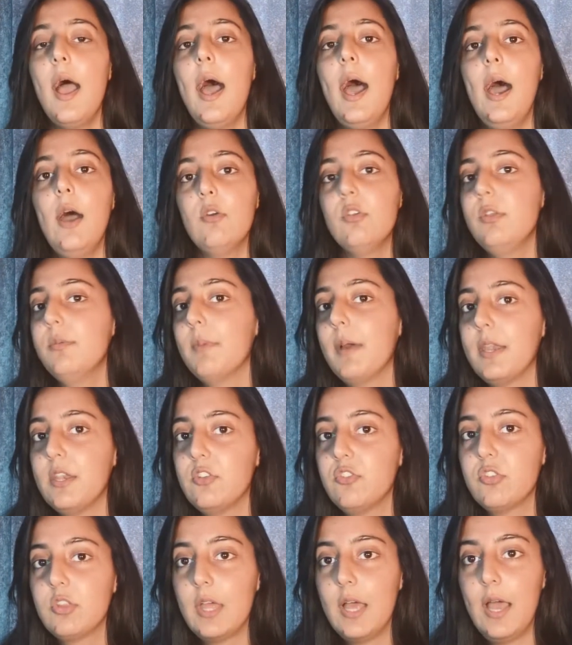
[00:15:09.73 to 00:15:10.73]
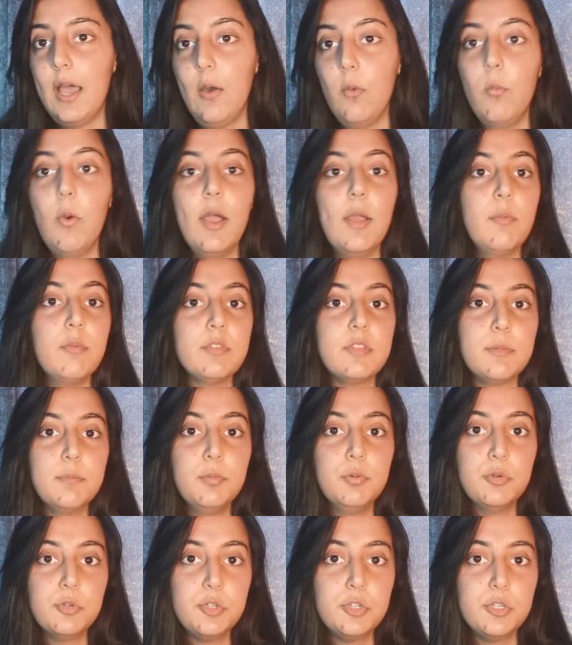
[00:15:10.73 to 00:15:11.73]
how you manage that and why it was
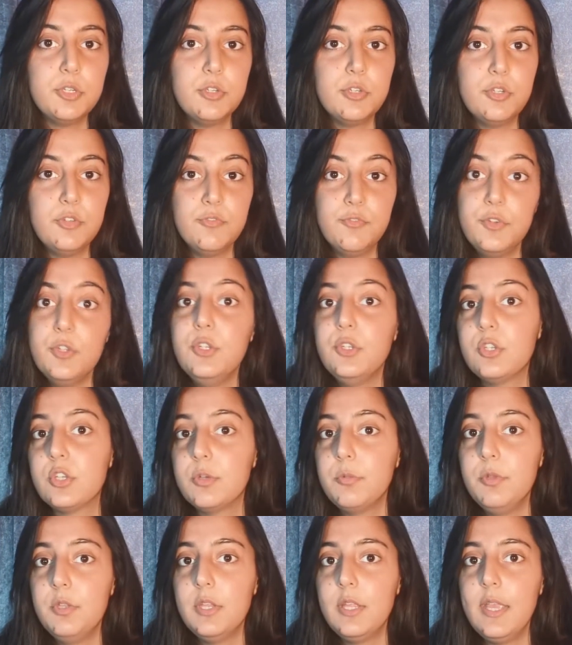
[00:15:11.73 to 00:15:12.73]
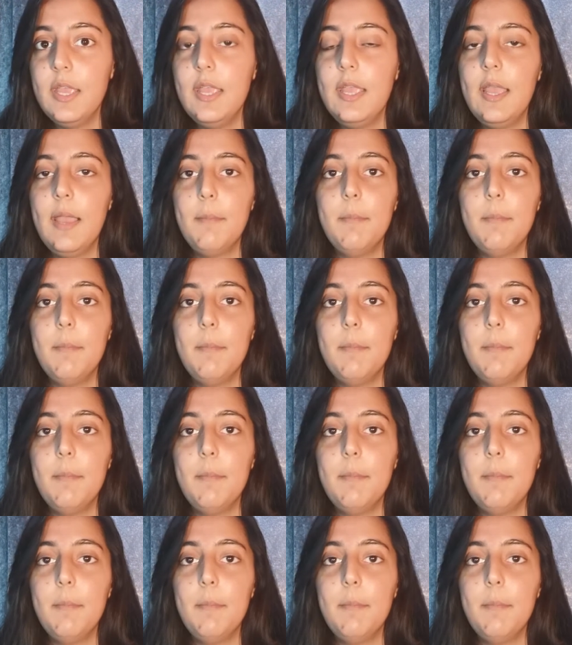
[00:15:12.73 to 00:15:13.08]
important for you to communicate.